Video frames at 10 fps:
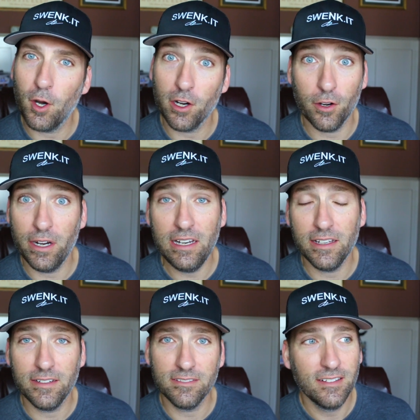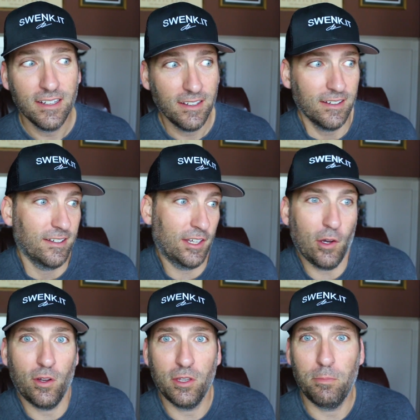a margarita and
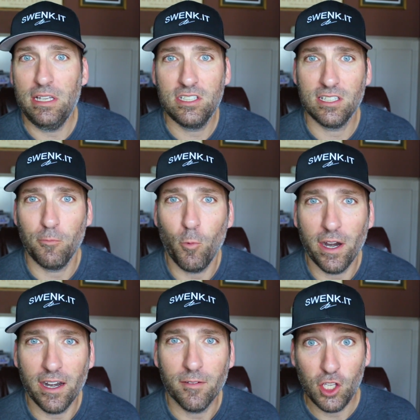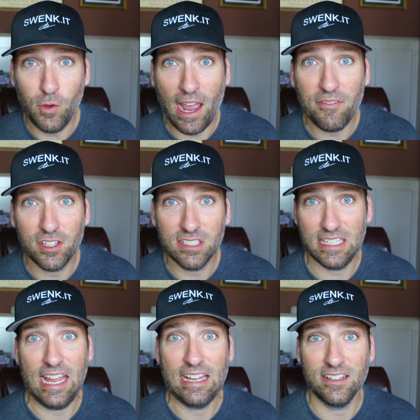go on the beach somewhere. You have to
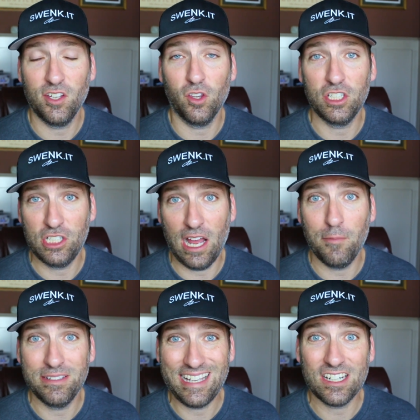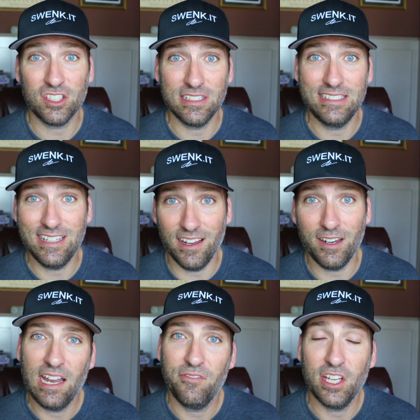stay until the job is actually done.
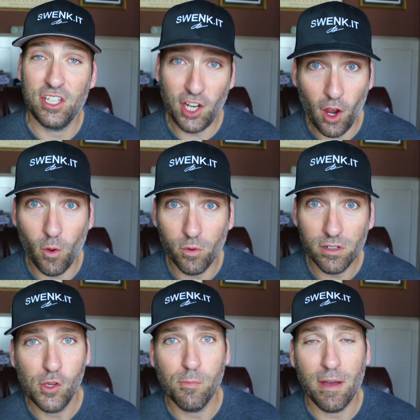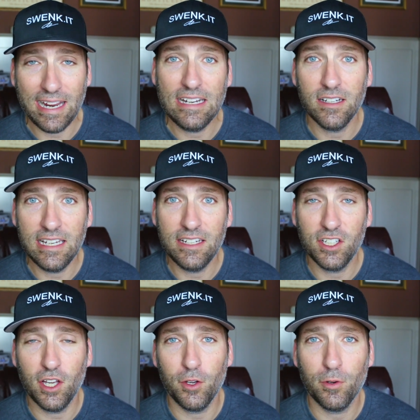And if you don't, you might need
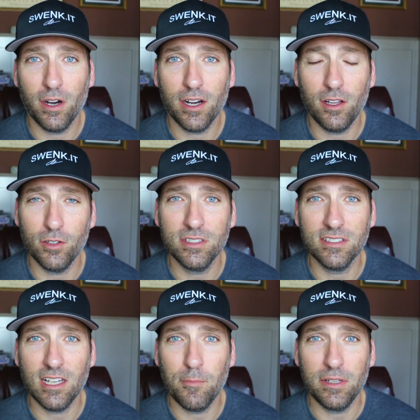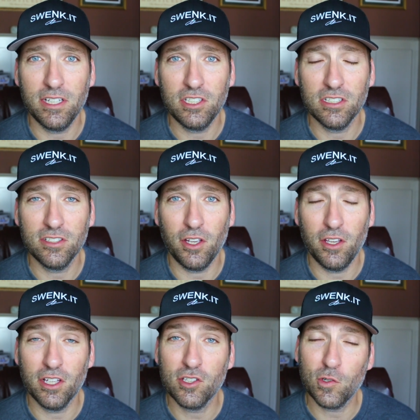to go to our closest competition so you
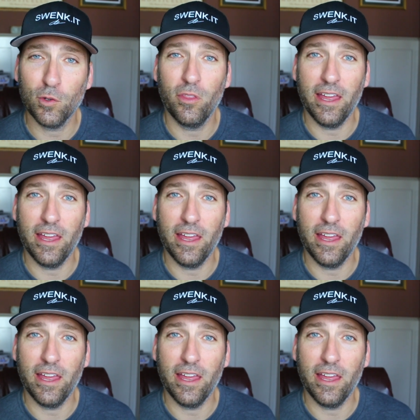can screw